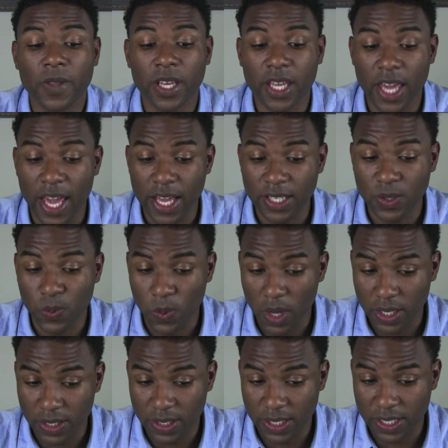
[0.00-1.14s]
the case
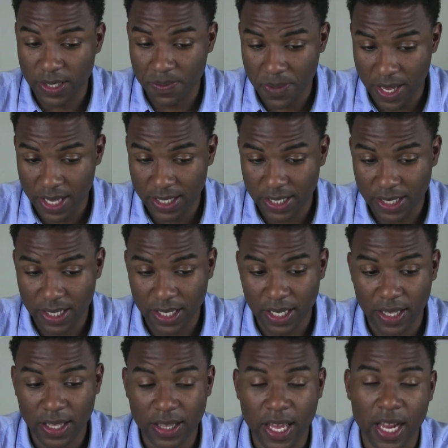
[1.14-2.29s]
was dismissed
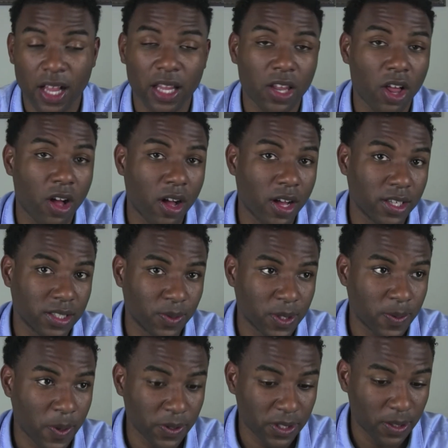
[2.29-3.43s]
that Claus
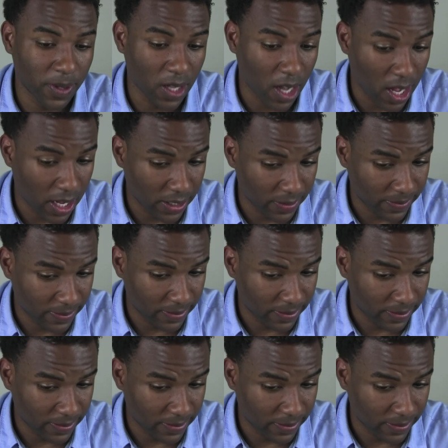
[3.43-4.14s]
was supposed to be on.